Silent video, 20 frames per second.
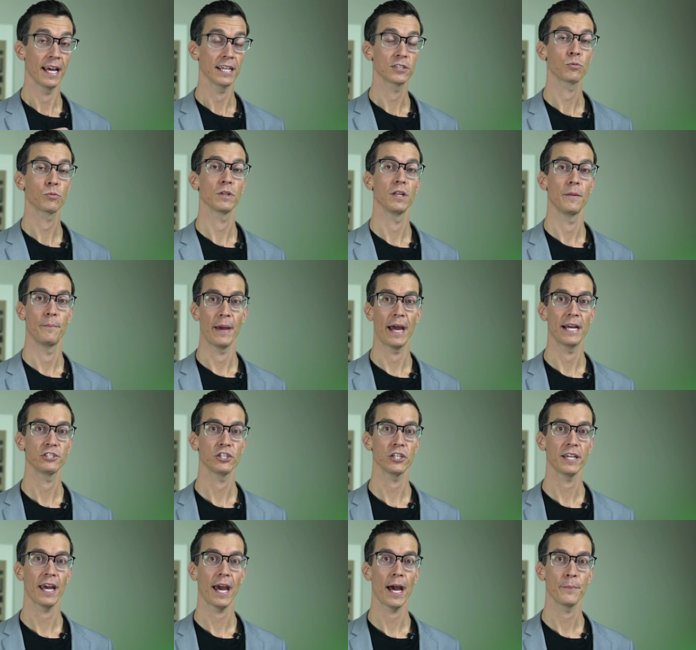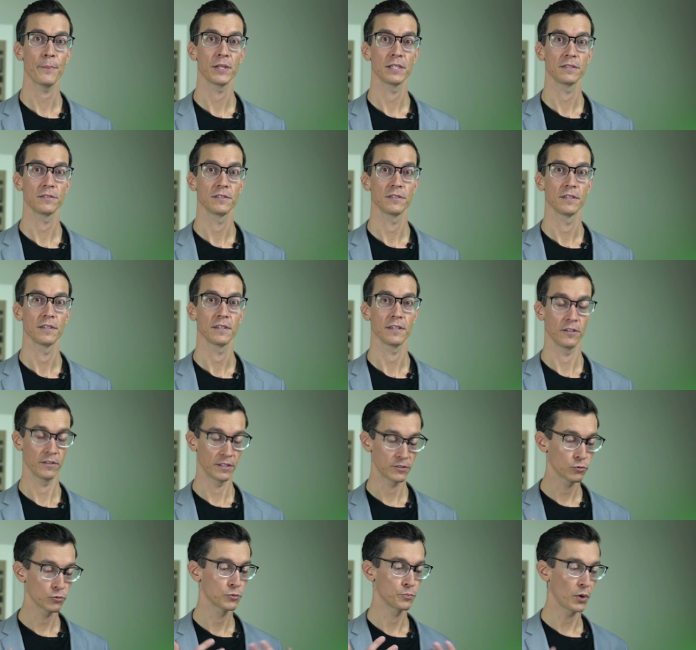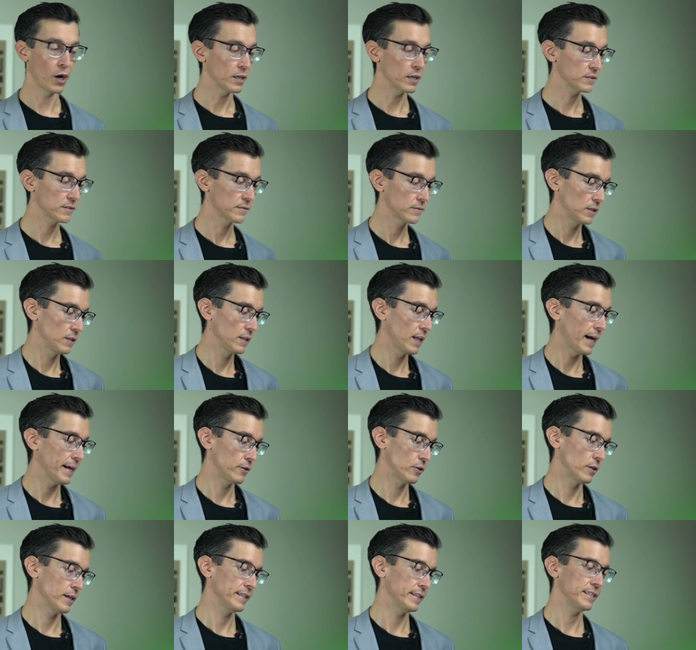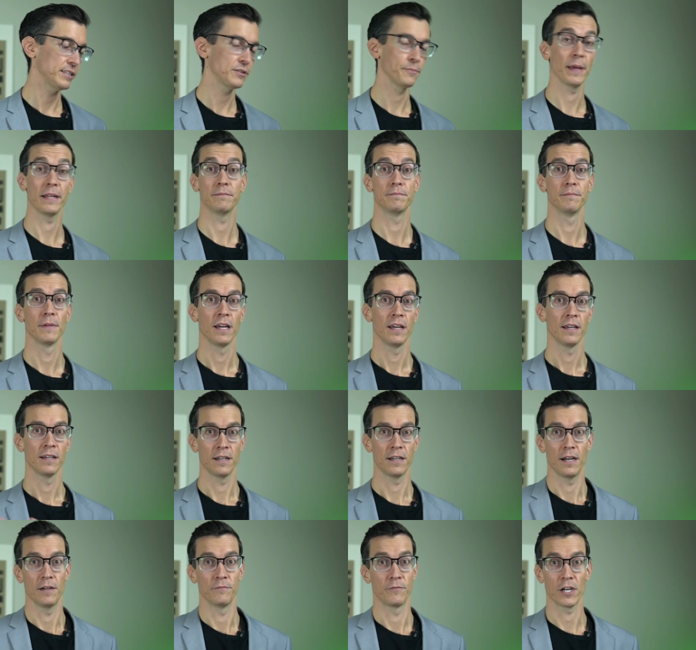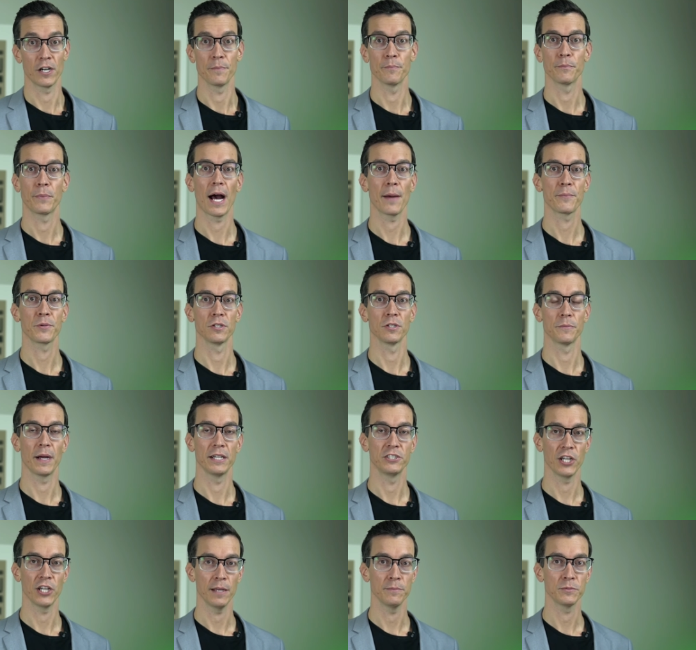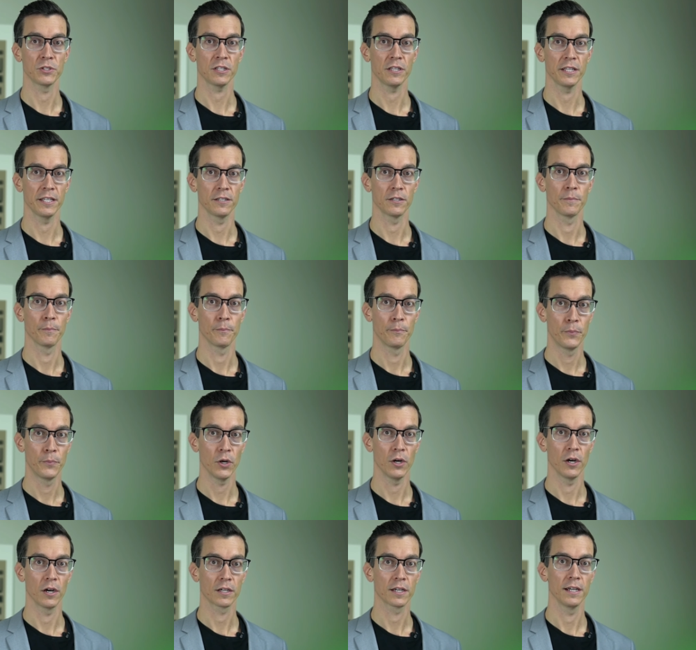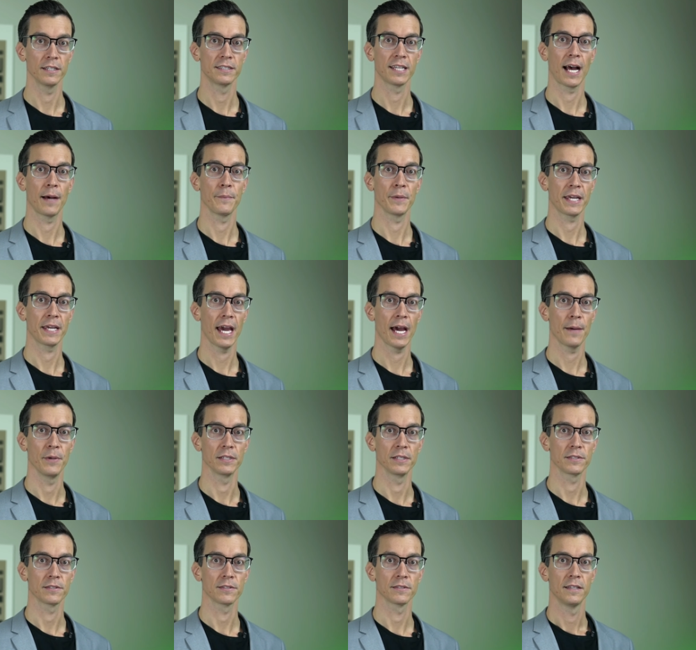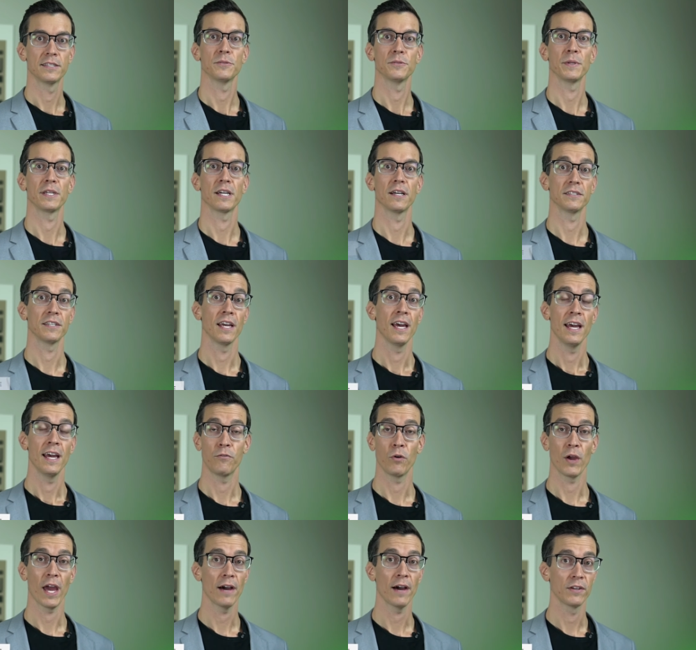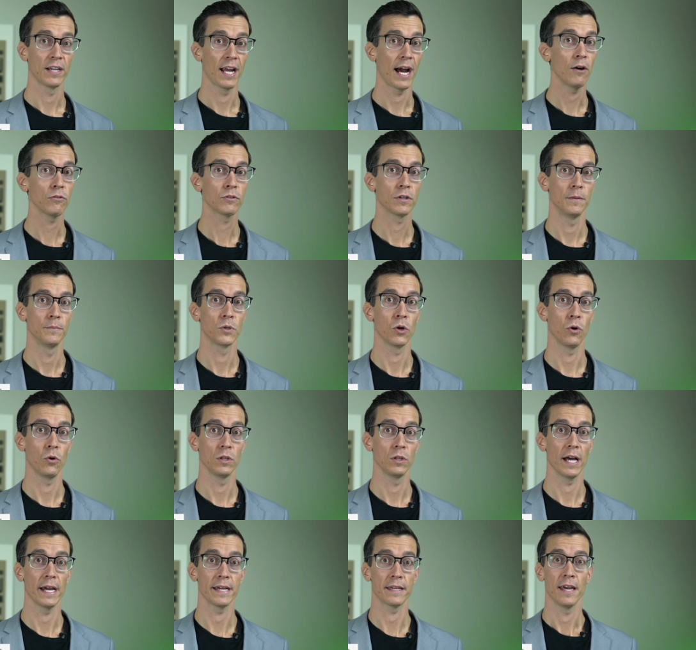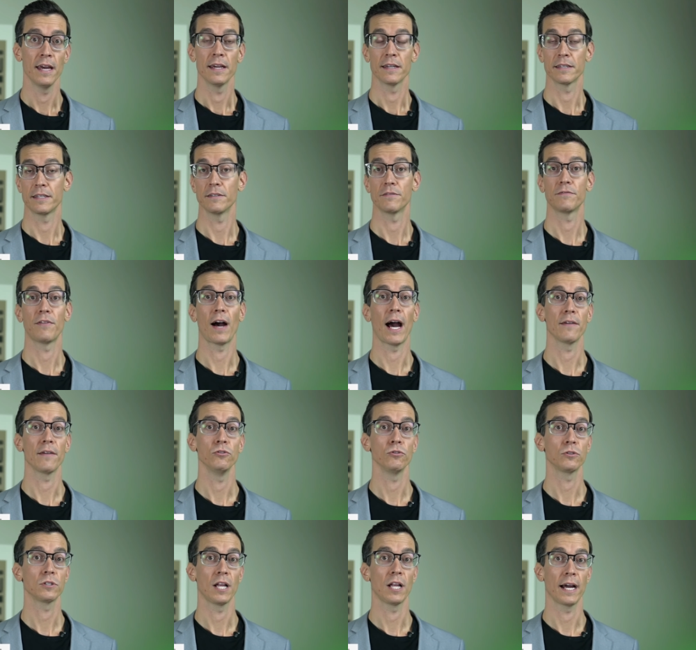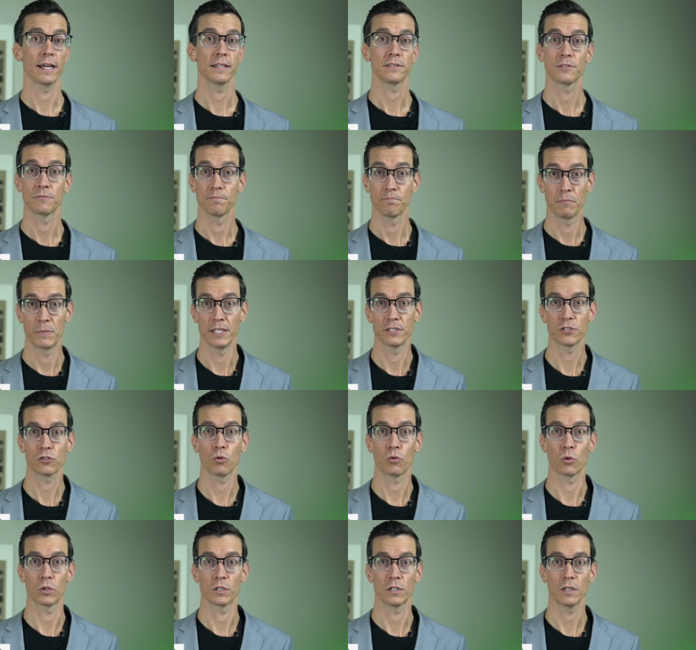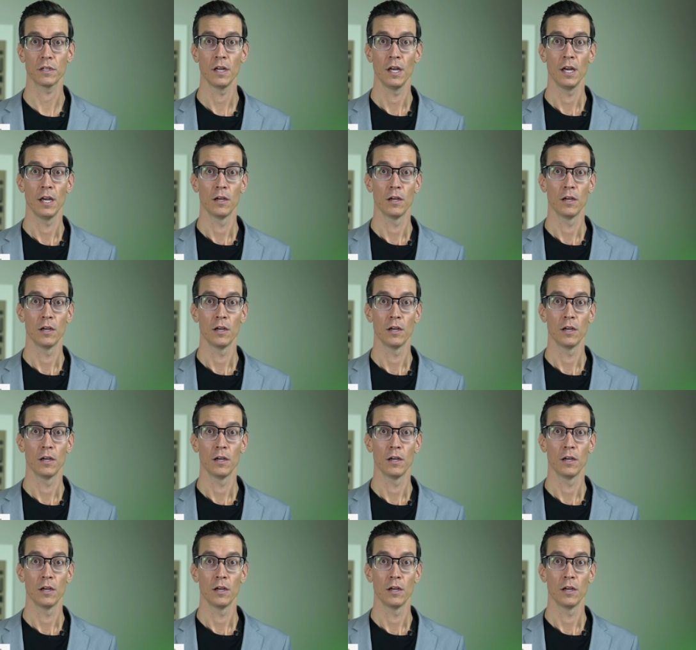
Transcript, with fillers: that's where the magic happens. You know, this was brought to light or at least made uh, very popular by James Clear book, Atomic Habits. This is because if we have an outcome goal, like get five new clients this quarter,